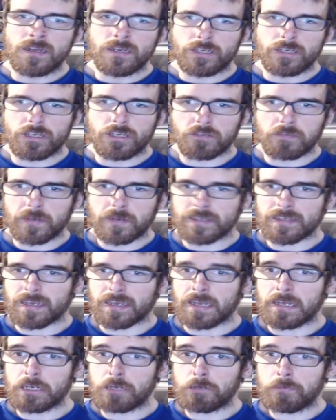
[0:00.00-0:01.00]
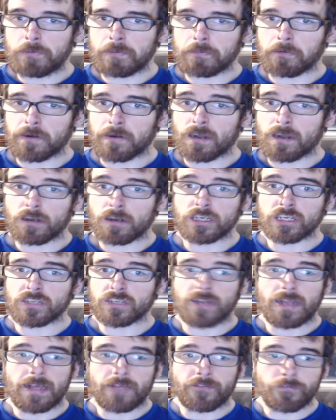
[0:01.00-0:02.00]
just because I got new people in here.
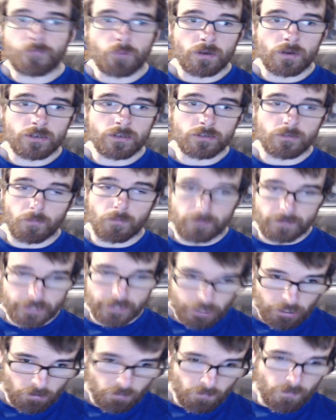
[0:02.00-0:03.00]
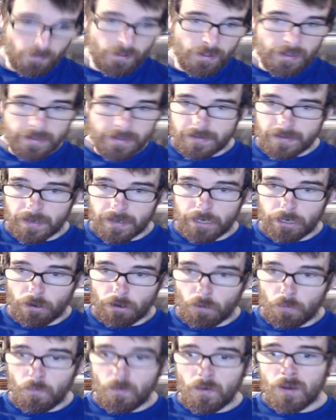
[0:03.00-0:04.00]
if you want to support the channel, there you
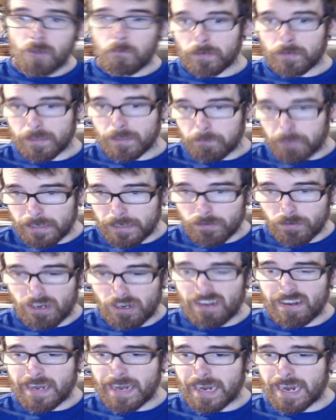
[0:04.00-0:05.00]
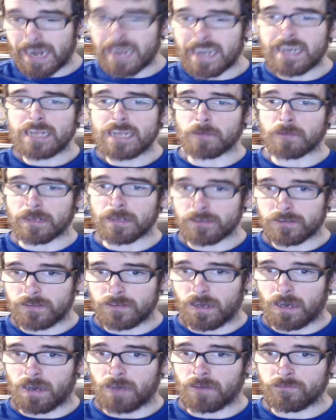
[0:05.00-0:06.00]
go. But the best way you can is by
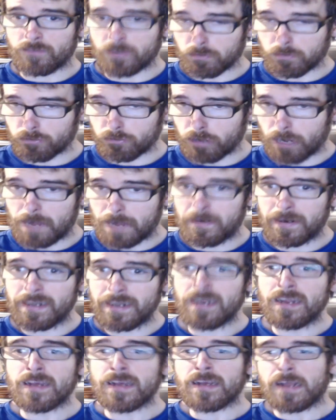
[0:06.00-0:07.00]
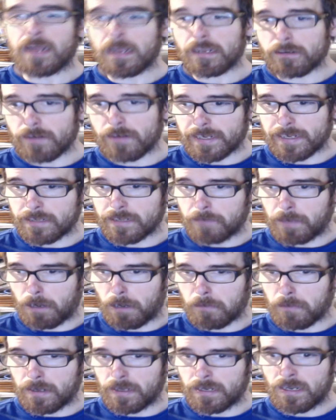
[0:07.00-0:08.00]
uh, subscribing and clicking the bell
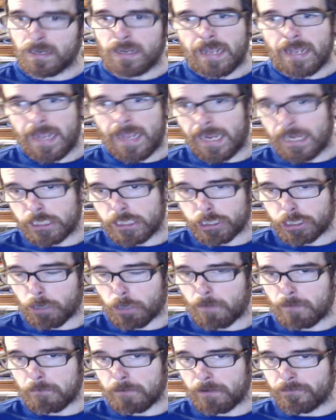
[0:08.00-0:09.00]
button and sharing my